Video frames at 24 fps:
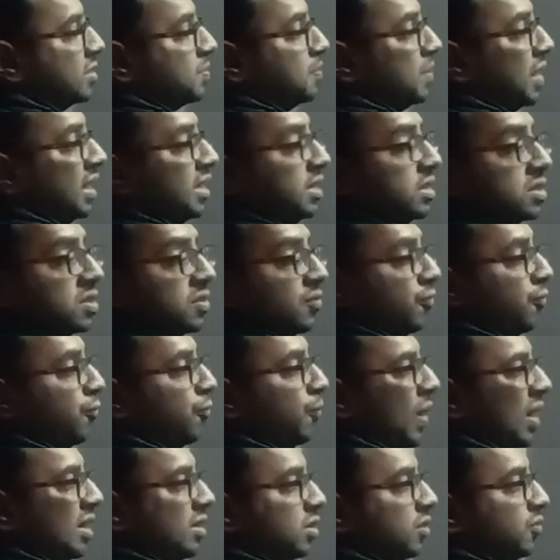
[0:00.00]
minus
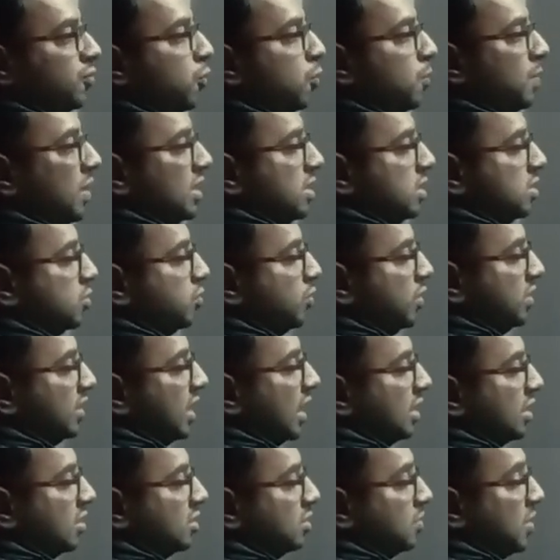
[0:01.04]
4 minus 3,
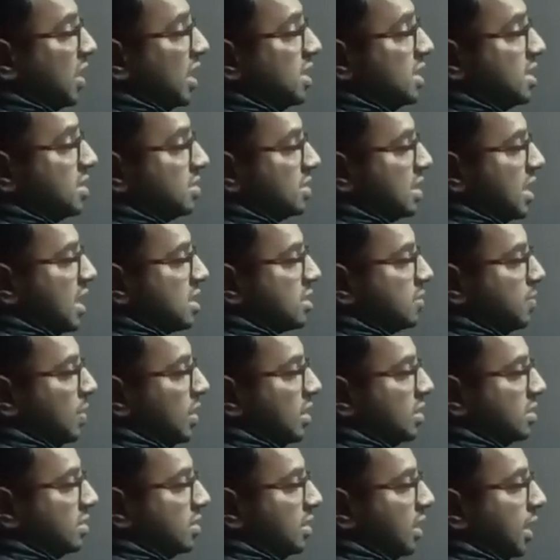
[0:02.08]
that is minus x
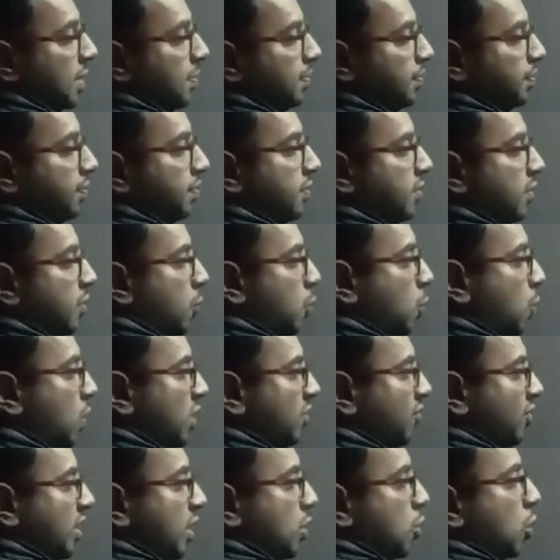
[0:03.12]
plus 9.
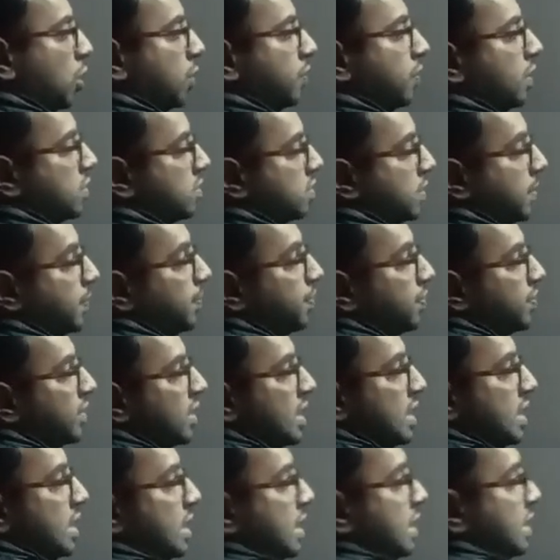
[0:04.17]
1 we got this.
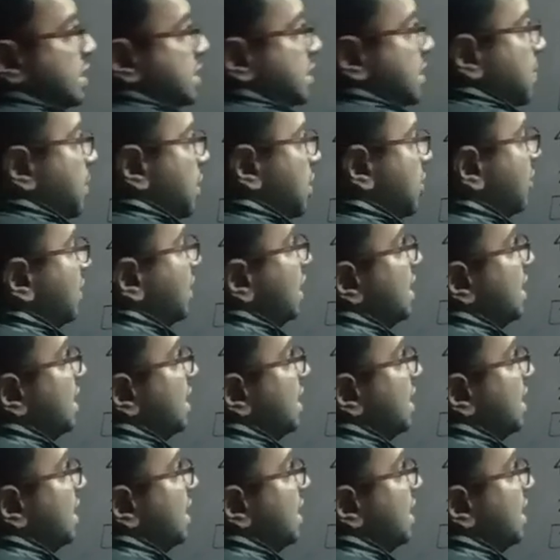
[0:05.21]
Similarly,